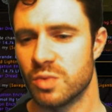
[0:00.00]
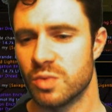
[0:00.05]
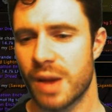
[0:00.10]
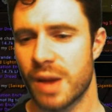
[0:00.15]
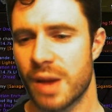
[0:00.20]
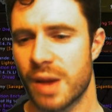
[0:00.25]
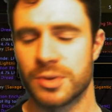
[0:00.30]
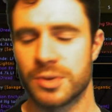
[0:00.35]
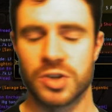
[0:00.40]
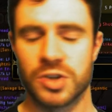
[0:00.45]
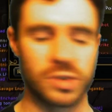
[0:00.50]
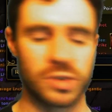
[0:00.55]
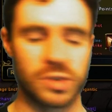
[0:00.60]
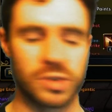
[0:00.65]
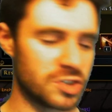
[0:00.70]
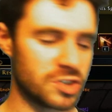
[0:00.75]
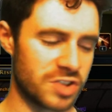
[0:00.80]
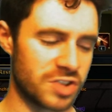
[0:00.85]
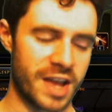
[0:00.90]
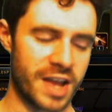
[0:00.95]
Rapid Shot's
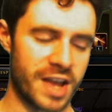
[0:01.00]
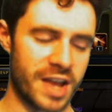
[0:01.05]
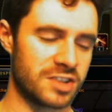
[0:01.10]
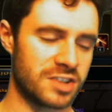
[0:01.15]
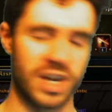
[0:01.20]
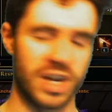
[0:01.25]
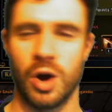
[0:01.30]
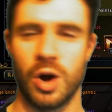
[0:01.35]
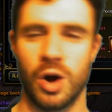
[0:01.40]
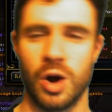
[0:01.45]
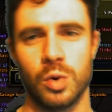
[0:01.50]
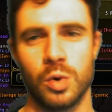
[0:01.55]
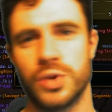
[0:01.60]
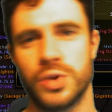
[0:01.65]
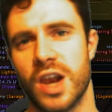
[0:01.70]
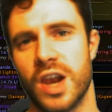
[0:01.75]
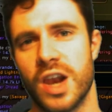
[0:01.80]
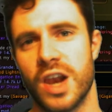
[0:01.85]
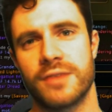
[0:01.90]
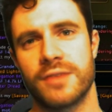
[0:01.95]
just there because I hold the
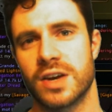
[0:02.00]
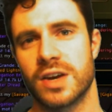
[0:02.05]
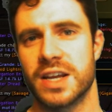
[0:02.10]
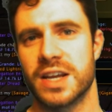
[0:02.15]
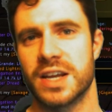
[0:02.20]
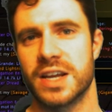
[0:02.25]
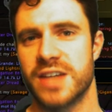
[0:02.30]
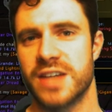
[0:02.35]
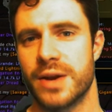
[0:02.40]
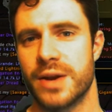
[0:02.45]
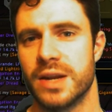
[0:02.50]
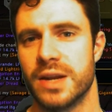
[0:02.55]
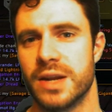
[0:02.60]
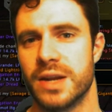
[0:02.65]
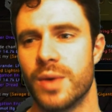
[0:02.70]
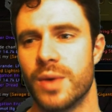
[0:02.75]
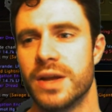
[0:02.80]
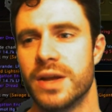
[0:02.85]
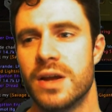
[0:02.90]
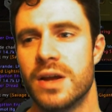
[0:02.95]
left click down
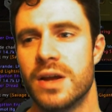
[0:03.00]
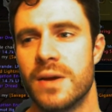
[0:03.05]
anyway.